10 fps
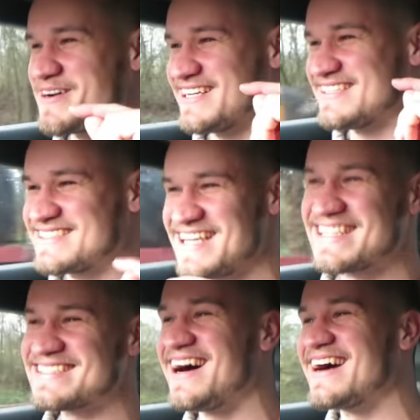because
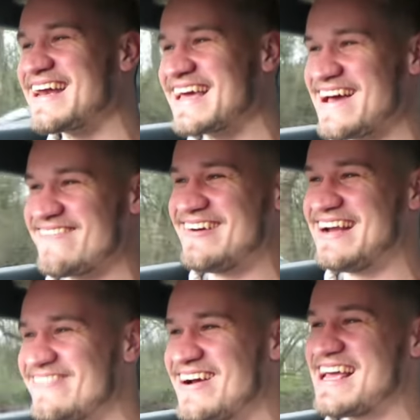things are going to get
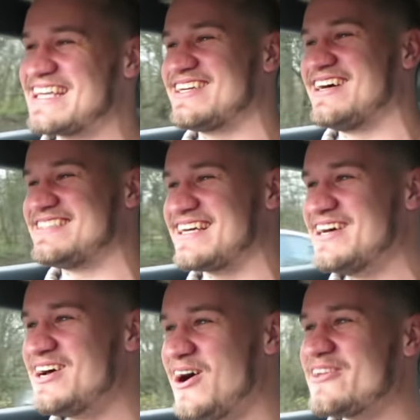really exciting